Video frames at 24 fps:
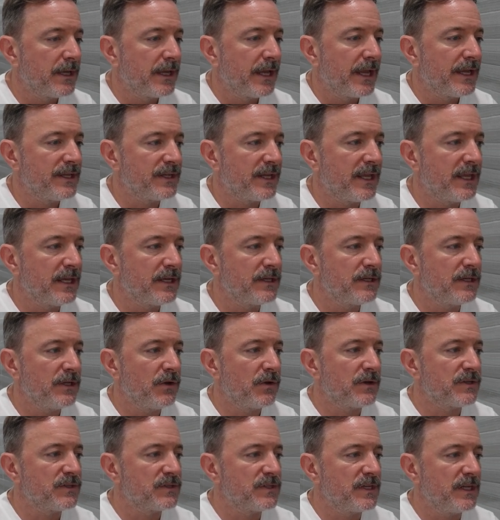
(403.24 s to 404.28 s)
Again, you
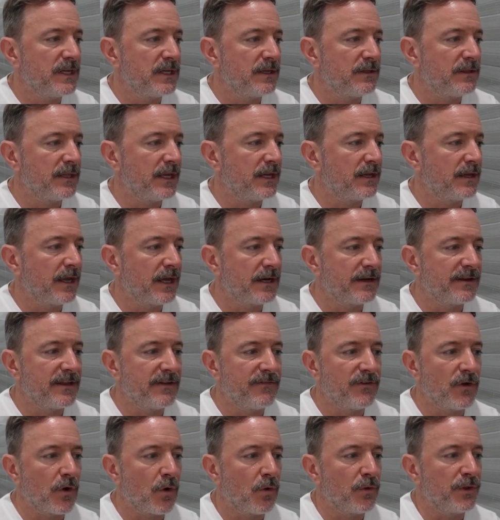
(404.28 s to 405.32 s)
can see they kind of
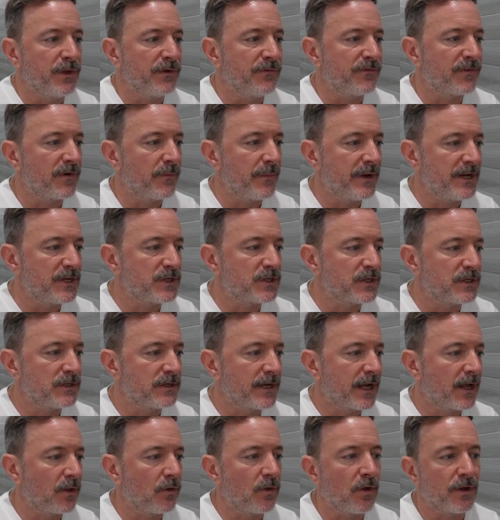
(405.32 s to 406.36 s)
give you all the information,
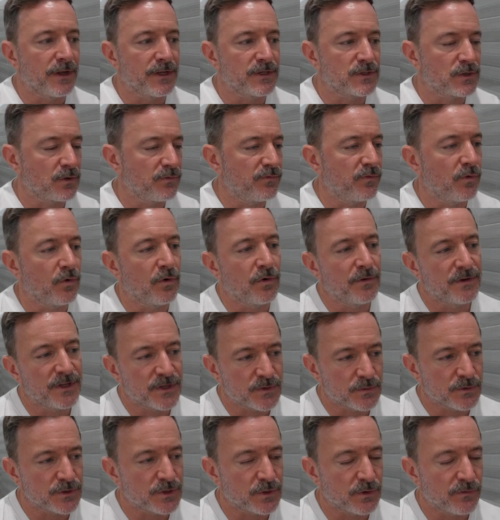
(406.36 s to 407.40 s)
how long it's good for.
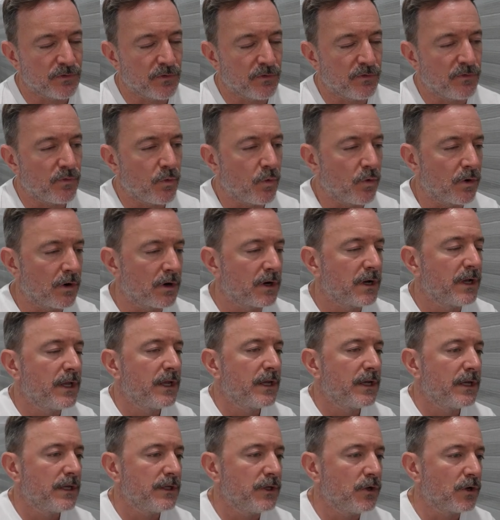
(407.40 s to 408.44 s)
This one's good for 4.
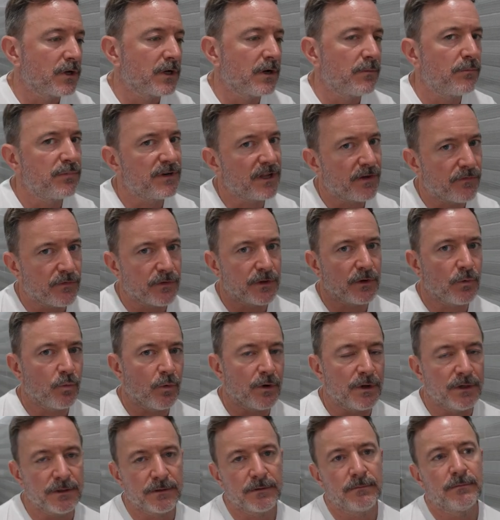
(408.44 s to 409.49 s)
You're going to definitely
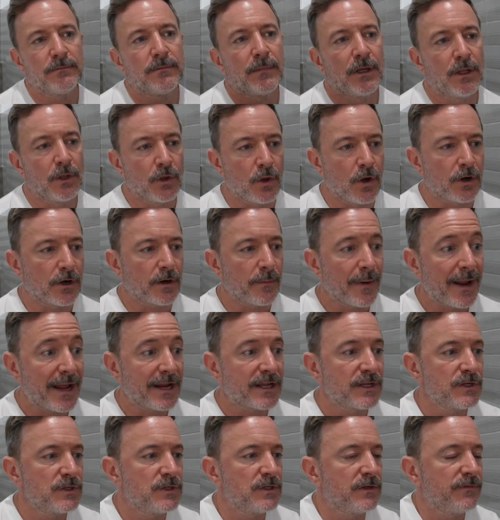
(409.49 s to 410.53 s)
want a longer
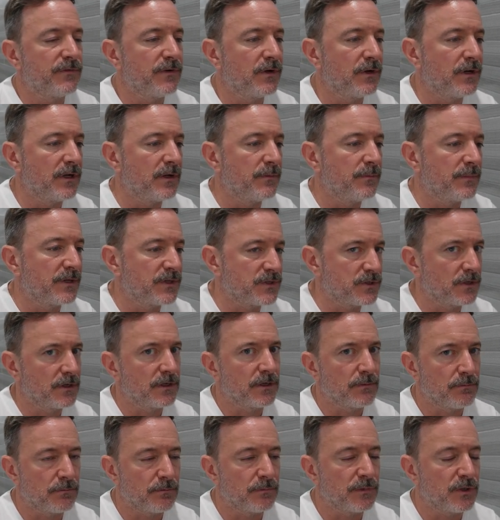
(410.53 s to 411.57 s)
package because you're
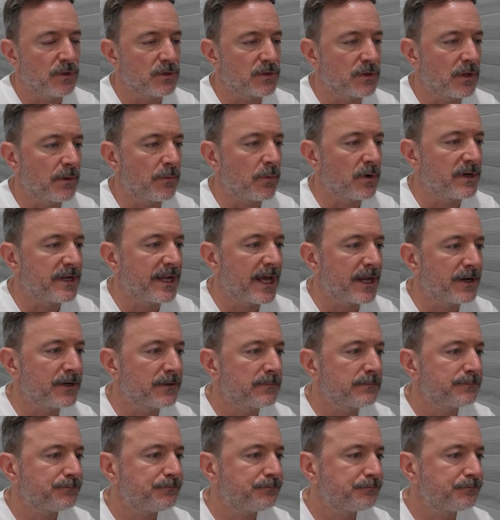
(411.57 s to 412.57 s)
going to use a lot more data.